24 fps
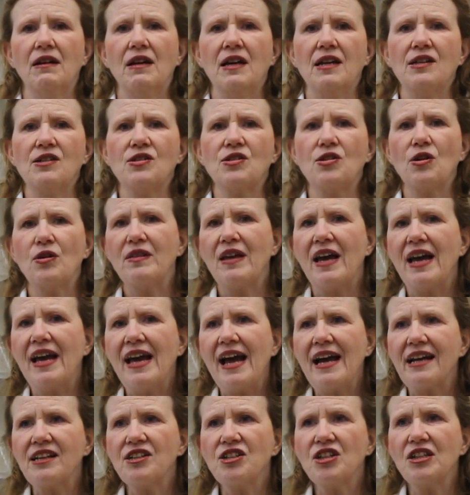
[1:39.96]
So they
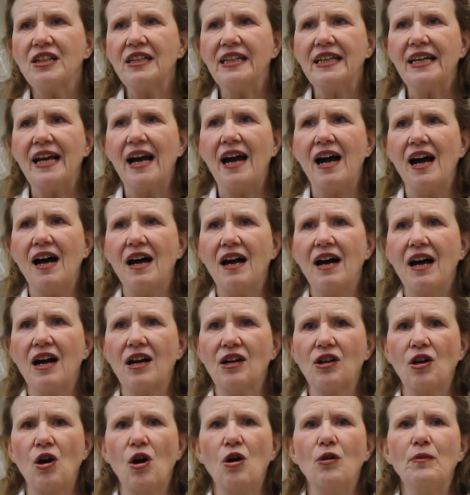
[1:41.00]
actually are a
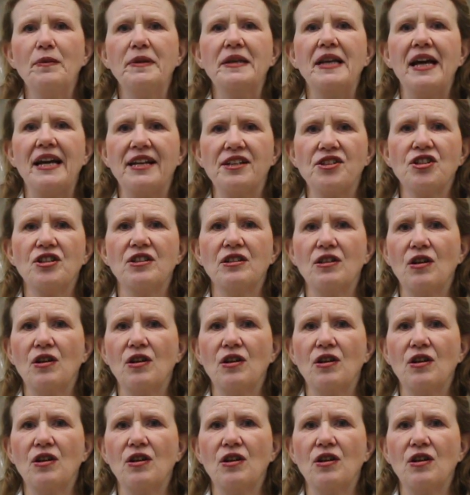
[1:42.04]
culmination